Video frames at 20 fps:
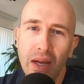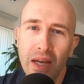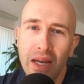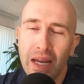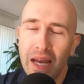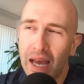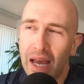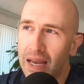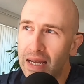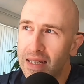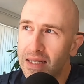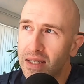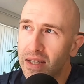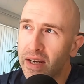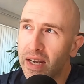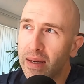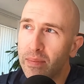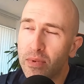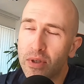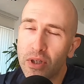As the
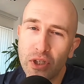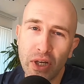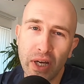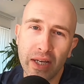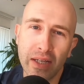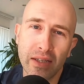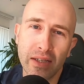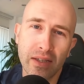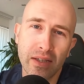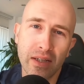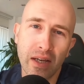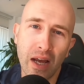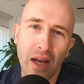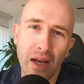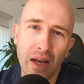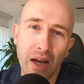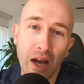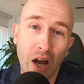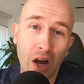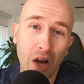name suggests,
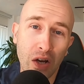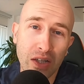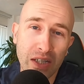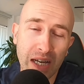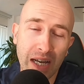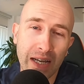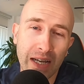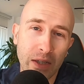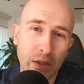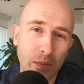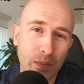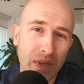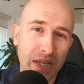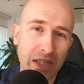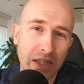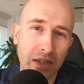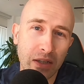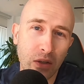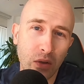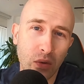art and
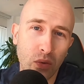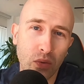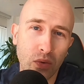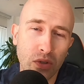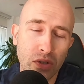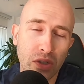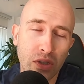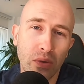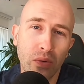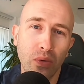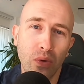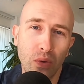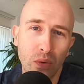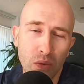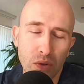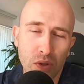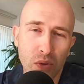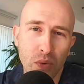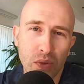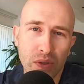media law. So
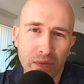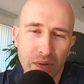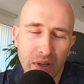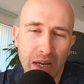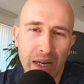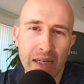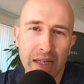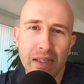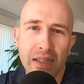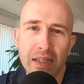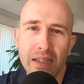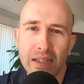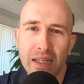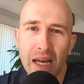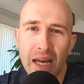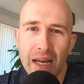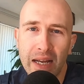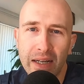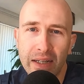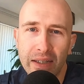all sorts of cases
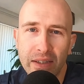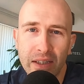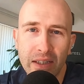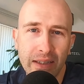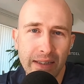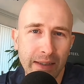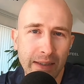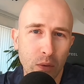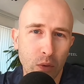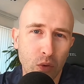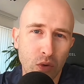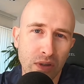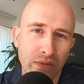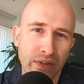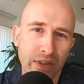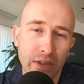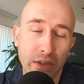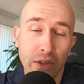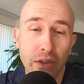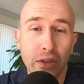and legal
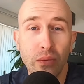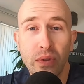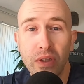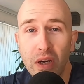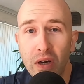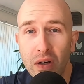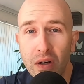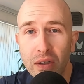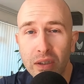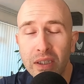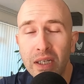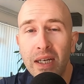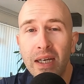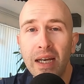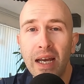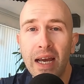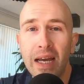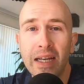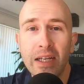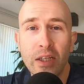trivia to do with art
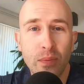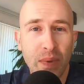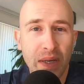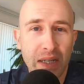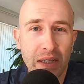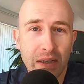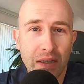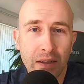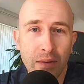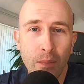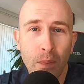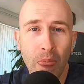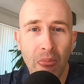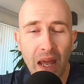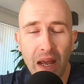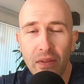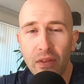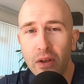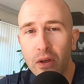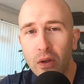and media
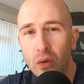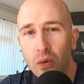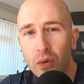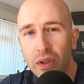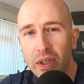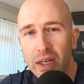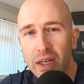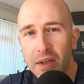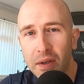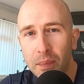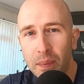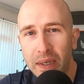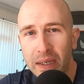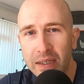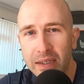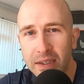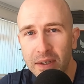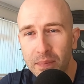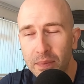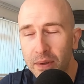and the law that
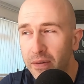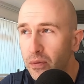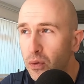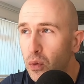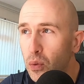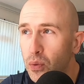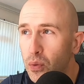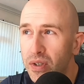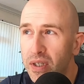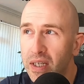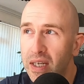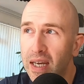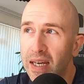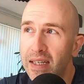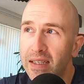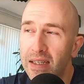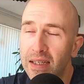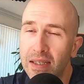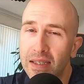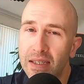underpins them. And of course, the
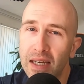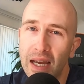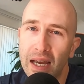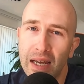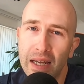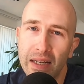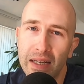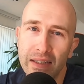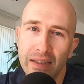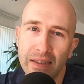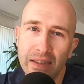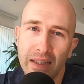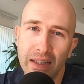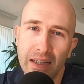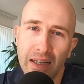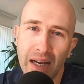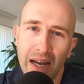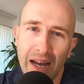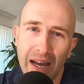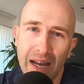cases and
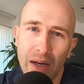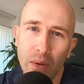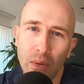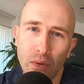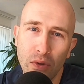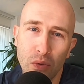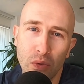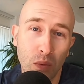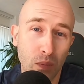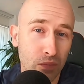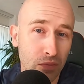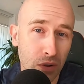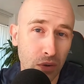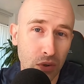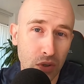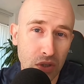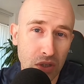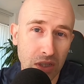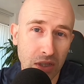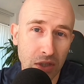how to
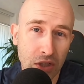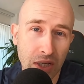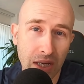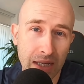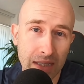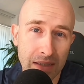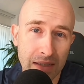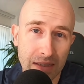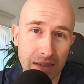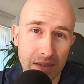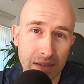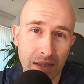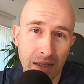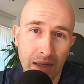approach such cases.